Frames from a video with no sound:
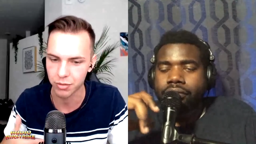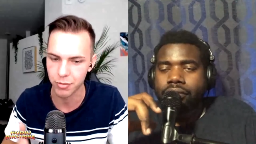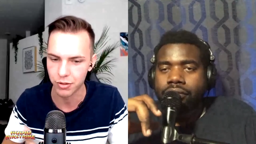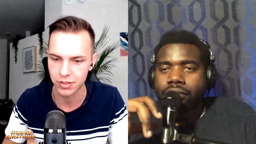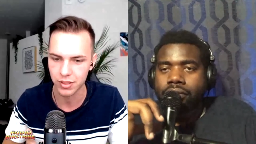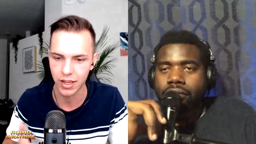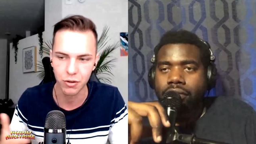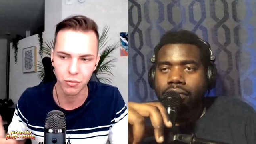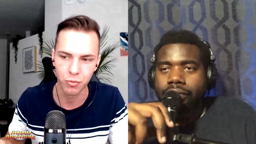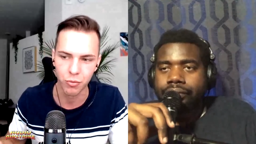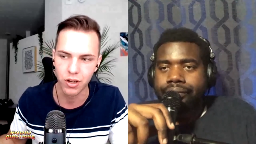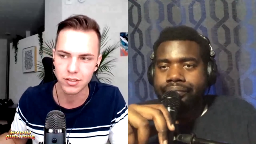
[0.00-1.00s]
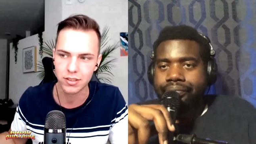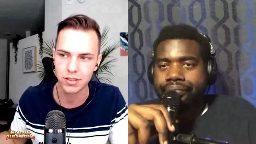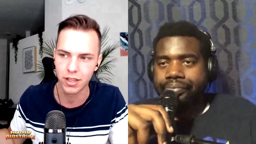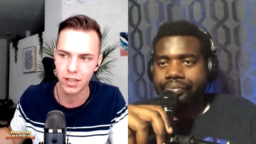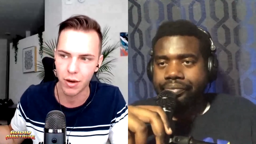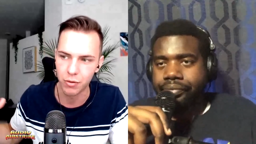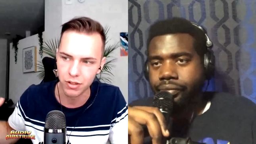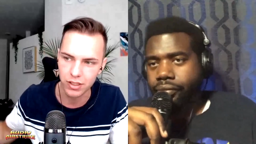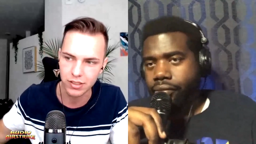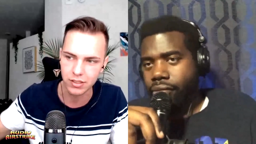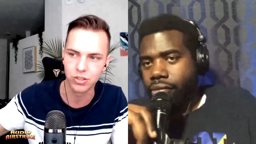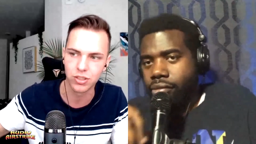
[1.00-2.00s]
Speaker 1: dealt with most of that i don't want to like i
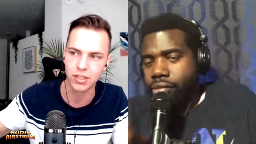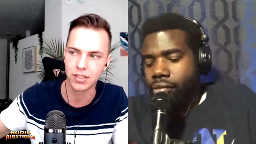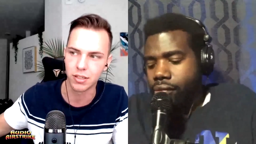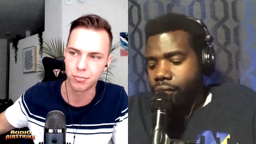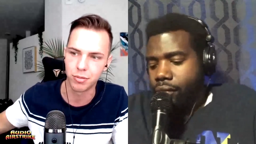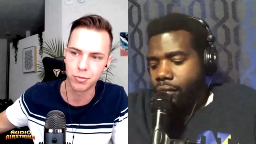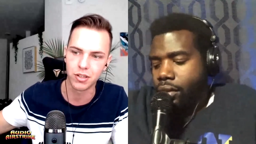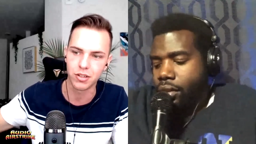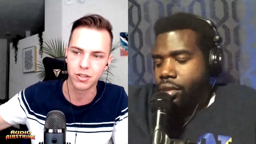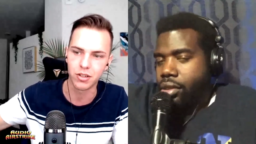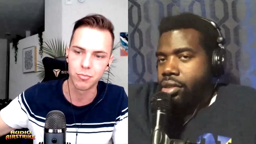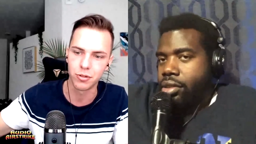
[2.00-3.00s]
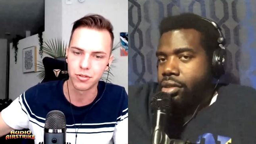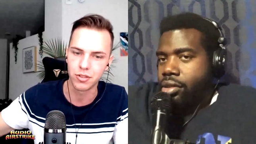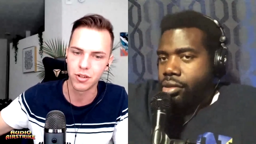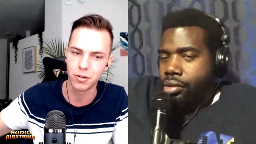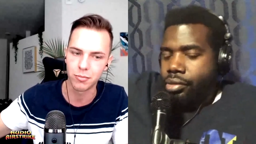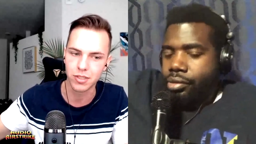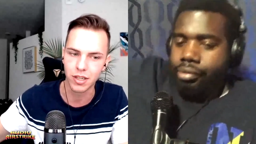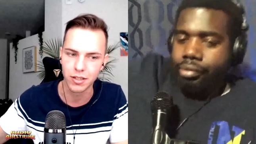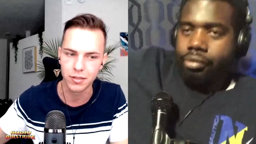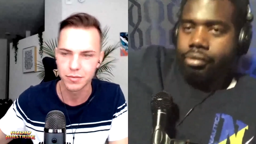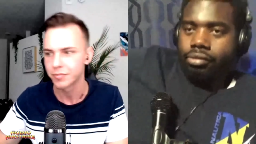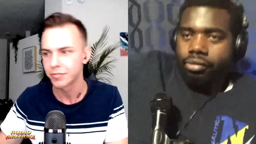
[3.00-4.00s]
want to listen to shit that's going to put me in a good mood you know what i'm
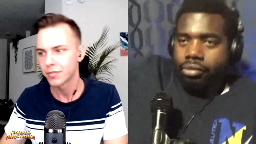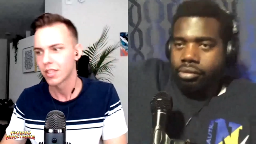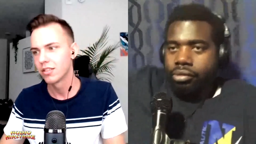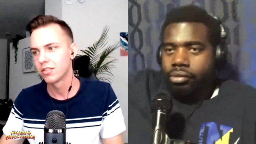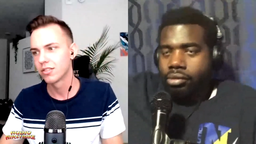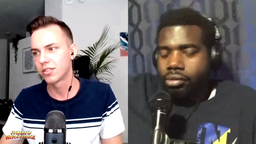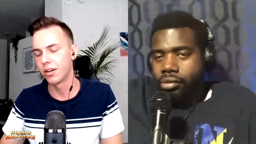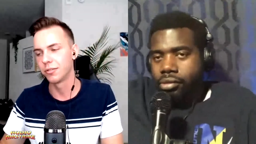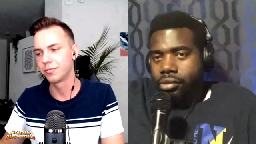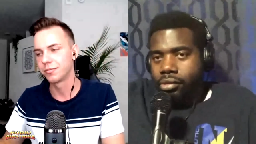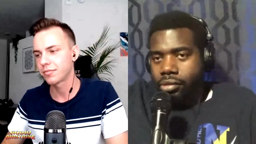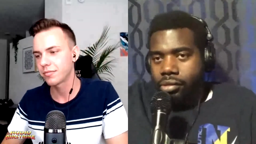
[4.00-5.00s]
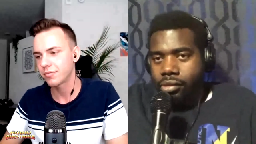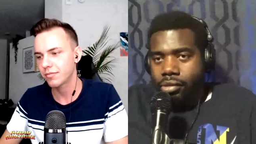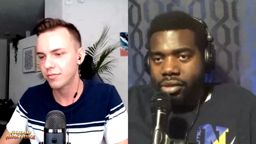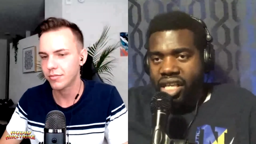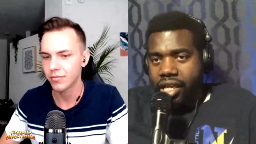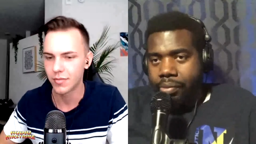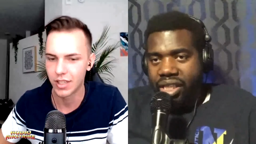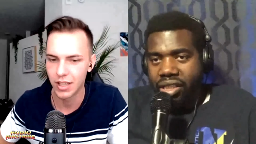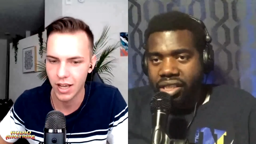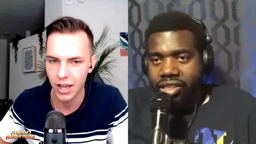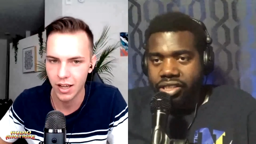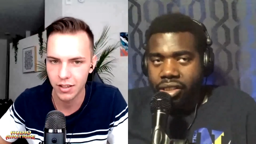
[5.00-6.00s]
saying so
Speaker 2: yeah,
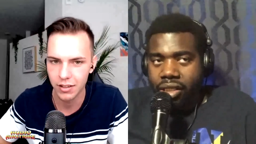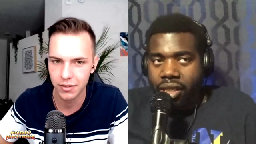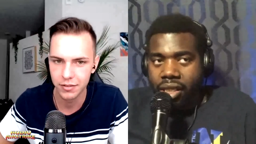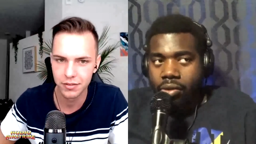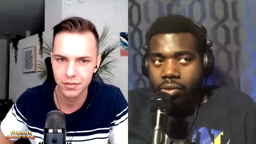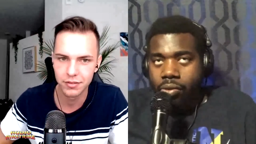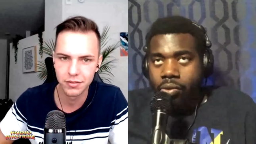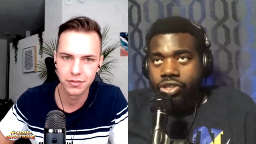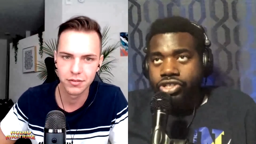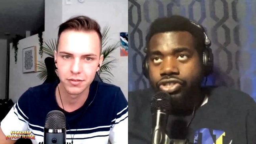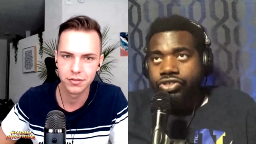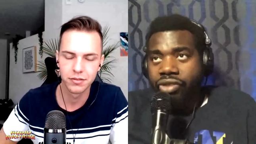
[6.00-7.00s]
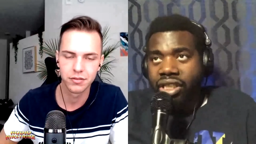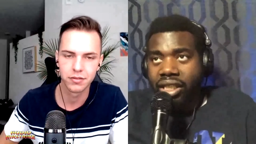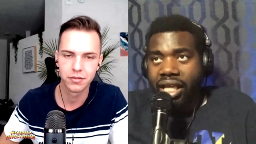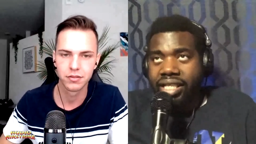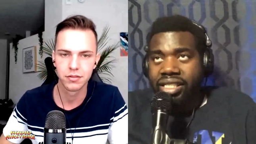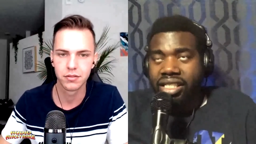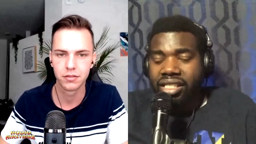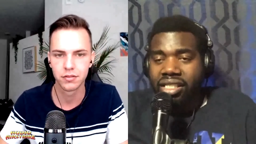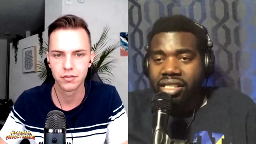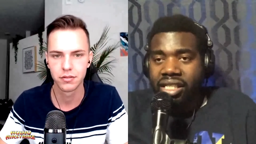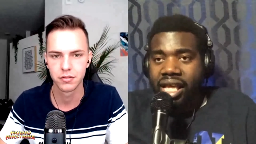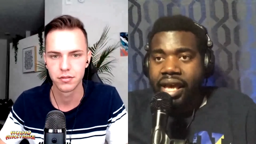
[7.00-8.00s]
because what you realize
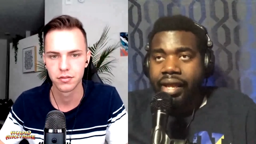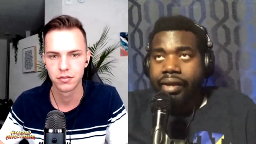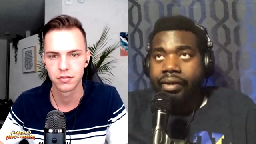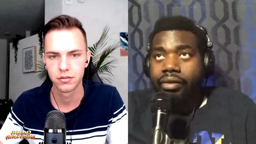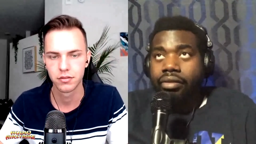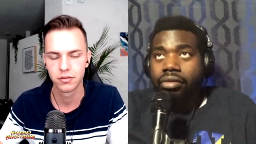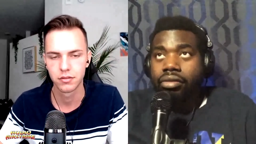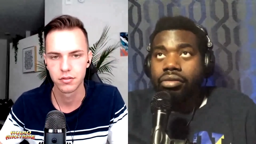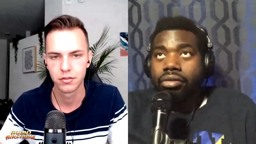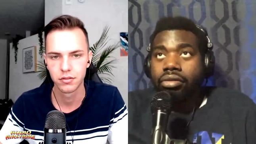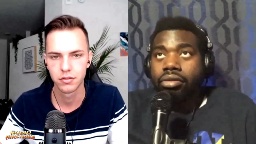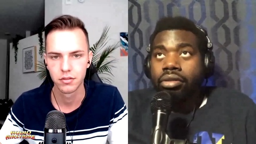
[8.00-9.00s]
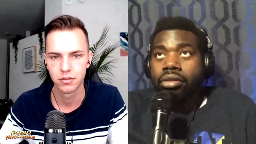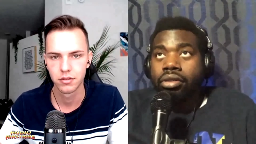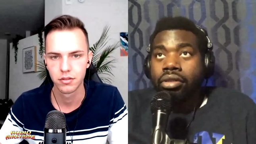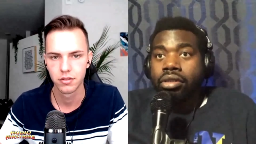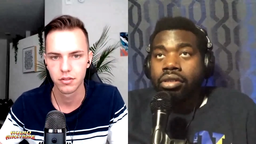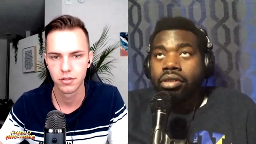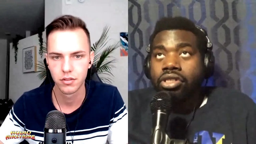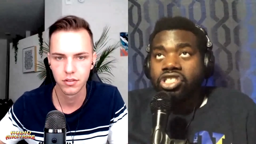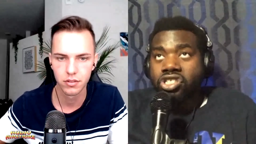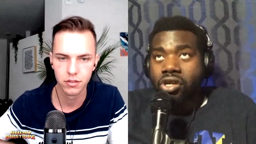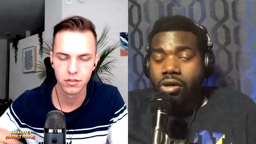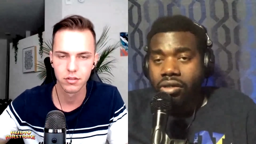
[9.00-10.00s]
is is that
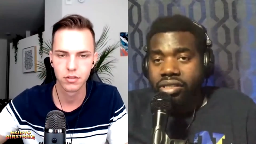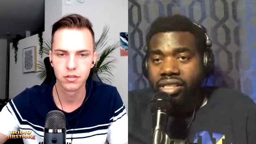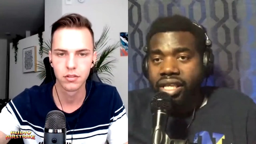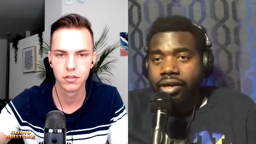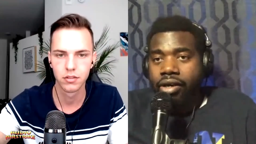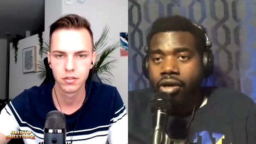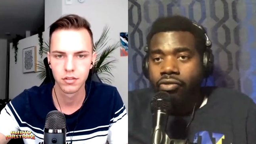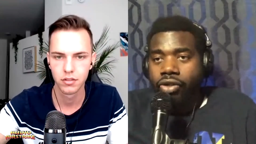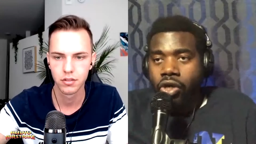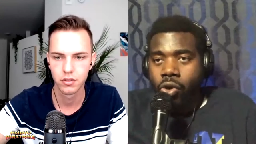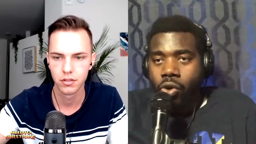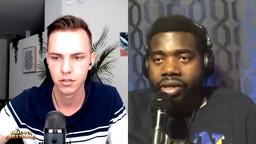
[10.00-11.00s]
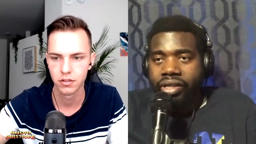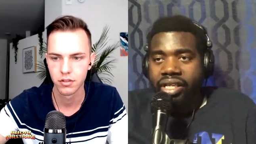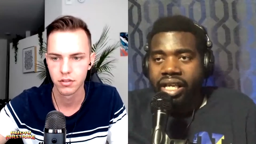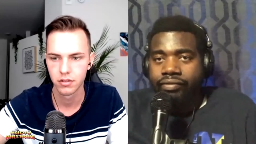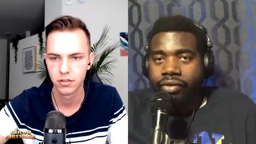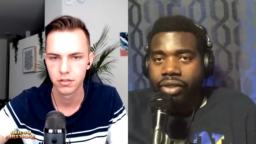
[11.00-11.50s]
songs that are recorded